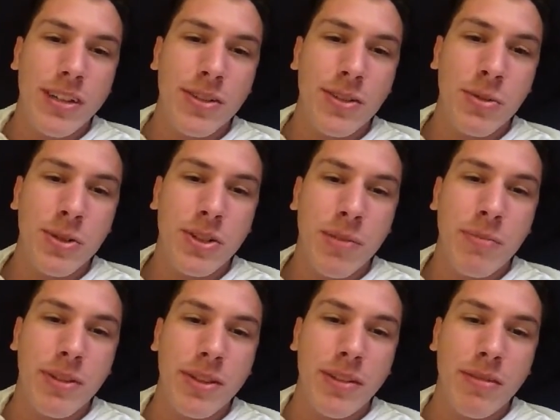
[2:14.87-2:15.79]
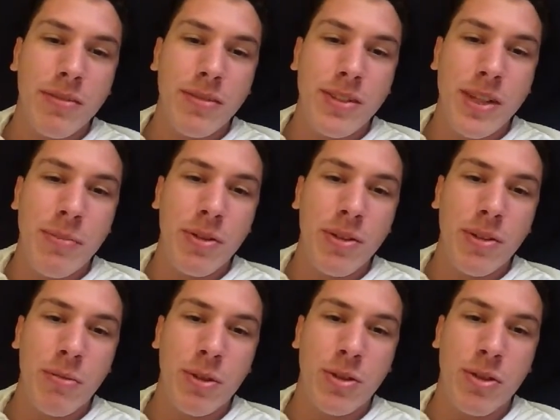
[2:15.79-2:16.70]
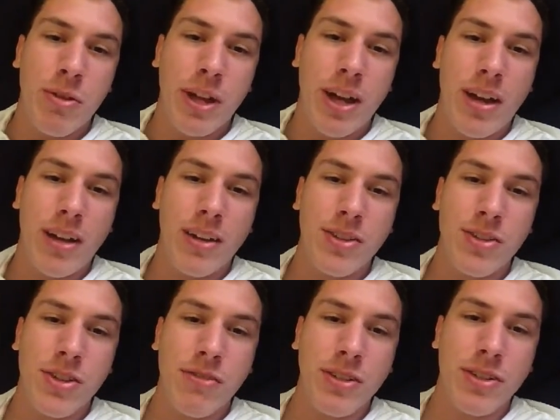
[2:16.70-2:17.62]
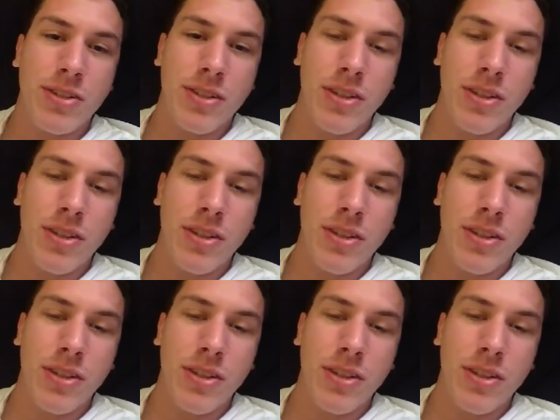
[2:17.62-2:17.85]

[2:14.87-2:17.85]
There's always something deeper than what's going on the surface.